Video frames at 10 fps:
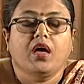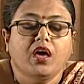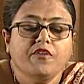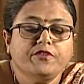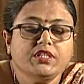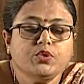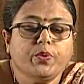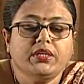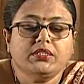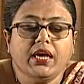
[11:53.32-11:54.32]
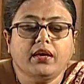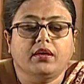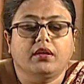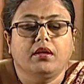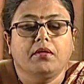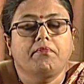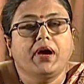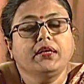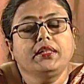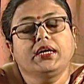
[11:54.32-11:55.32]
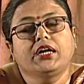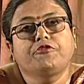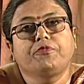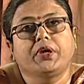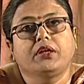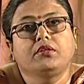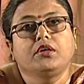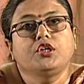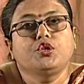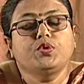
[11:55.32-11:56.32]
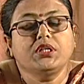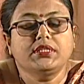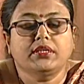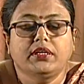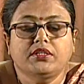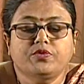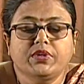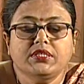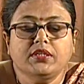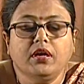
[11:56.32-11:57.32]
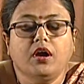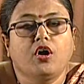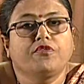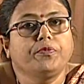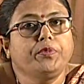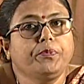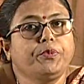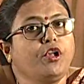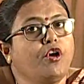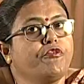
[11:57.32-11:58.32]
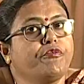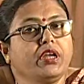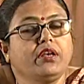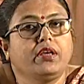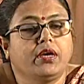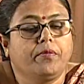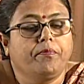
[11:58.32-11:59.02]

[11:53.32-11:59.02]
Efforts were taken by the government towards literacy of the people of India.